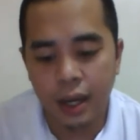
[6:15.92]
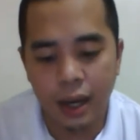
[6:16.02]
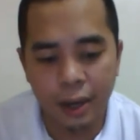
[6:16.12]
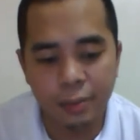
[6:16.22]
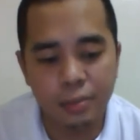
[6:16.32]

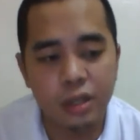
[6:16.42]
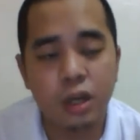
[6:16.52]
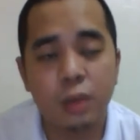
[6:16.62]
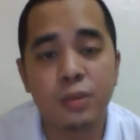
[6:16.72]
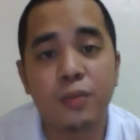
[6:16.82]
In
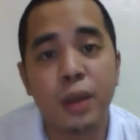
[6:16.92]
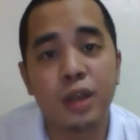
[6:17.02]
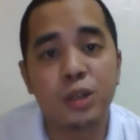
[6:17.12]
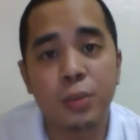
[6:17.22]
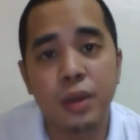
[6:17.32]
terms of
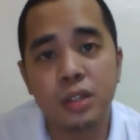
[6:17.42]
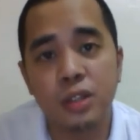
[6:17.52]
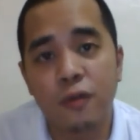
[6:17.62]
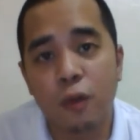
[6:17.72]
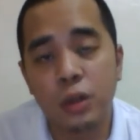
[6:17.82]
measurements, the
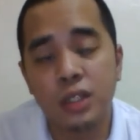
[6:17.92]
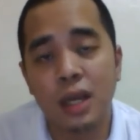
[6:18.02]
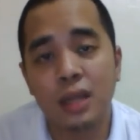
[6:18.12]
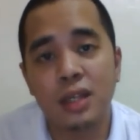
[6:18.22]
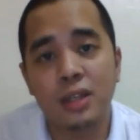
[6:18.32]
Vortex
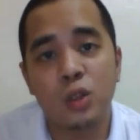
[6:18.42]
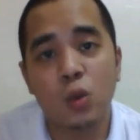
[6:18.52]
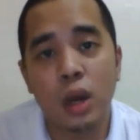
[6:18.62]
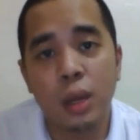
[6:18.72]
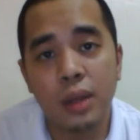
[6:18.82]
is 20
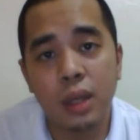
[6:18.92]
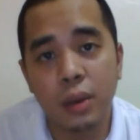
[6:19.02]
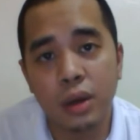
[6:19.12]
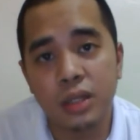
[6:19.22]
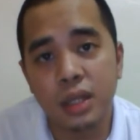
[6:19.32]

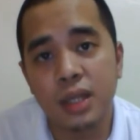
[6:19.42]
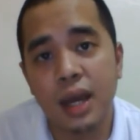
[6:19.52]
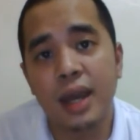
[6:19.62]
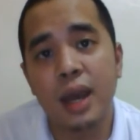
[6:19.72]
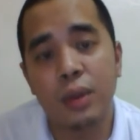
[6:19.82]
millimeters in
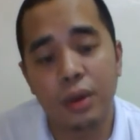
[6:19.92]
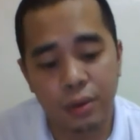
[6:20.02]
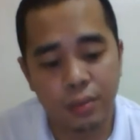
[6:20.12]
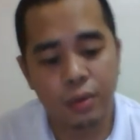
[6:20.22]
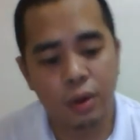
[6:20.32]
diameter,
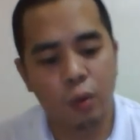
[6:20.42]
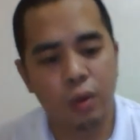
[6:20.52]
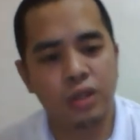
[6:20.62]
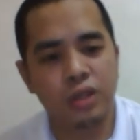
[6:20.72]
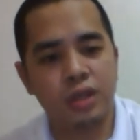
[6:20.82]

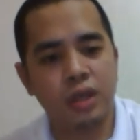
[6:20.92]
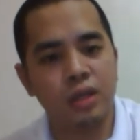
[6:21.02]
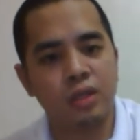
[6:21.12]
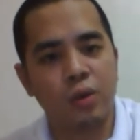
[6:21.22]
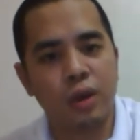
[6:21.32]
which is the
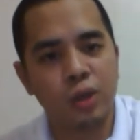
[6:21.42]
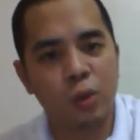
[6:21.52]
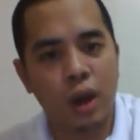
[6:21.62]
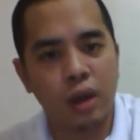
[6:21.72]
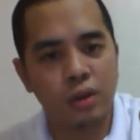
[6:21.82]
reason why
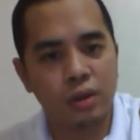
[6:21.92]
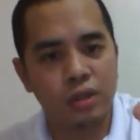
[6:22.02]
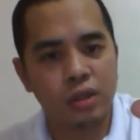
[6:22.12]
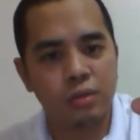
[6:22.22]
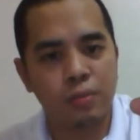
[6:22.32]
it
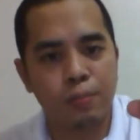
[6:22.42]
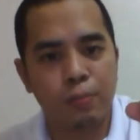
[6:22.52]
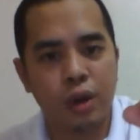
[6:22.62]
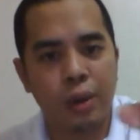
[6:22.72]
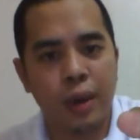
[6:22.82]
looks
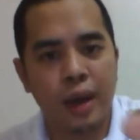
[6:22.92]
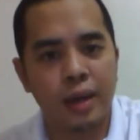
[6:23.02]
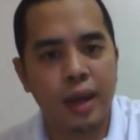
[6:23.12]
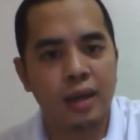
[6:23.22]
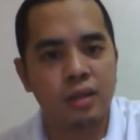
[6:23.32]
pretty
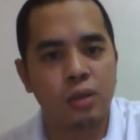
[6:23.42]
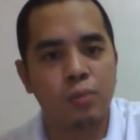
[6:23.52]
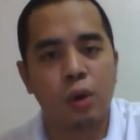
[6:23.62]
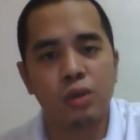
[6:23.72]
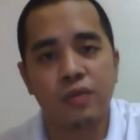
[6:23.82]
badass on
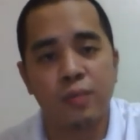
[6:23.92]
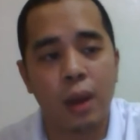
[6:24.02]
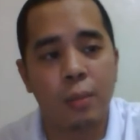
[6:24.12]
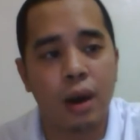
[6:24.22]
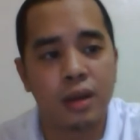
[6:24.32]
most of my
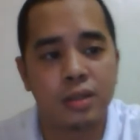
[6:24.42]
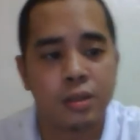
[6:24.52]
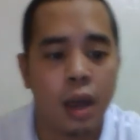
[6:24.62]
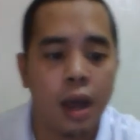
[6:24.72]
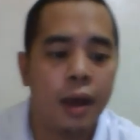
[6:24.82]
mods.
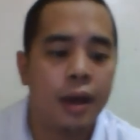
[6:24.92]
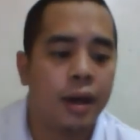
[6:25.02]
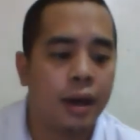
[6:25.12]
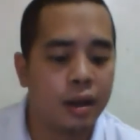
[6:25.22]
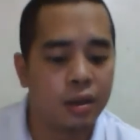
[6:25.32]

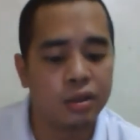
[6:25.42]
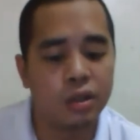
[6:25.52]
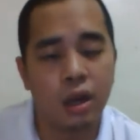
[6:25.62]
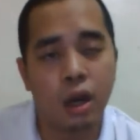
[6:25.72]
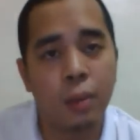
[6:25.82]
It looks good
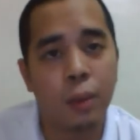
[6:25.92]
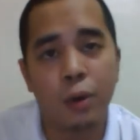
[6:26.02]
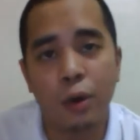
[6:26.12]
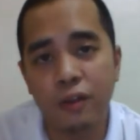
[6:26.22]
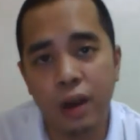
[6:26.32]
on my
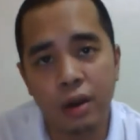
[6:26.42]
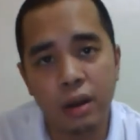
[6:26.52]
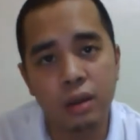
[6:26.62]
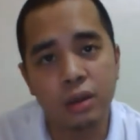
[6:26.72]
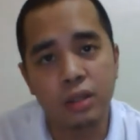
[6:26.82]
ProVary. It
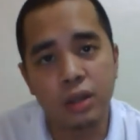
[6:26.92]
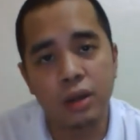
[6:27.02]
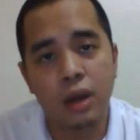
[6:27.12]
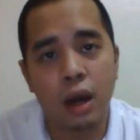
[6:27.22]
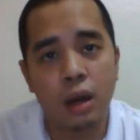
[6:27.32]
looks good
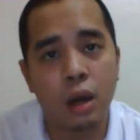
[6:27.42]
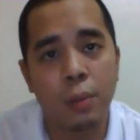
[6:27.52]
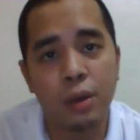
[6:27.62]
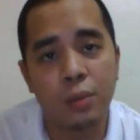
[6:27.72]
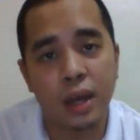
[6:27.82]
on a couple
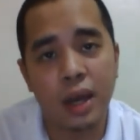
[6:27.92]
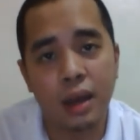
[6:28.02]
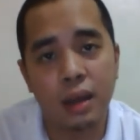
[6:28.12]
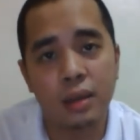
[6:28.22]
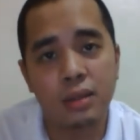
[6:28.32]
of
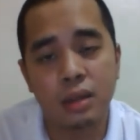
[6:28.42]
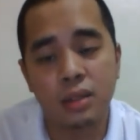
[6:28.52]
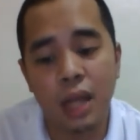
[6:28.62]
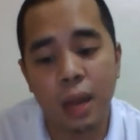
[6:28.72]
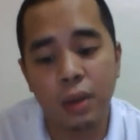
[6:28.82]
mechanicals I
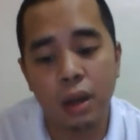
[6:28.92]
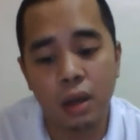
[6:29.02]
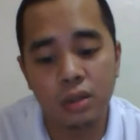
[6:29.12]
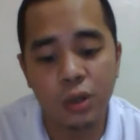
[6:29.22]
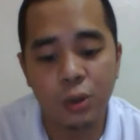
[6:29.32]
snapped it onto.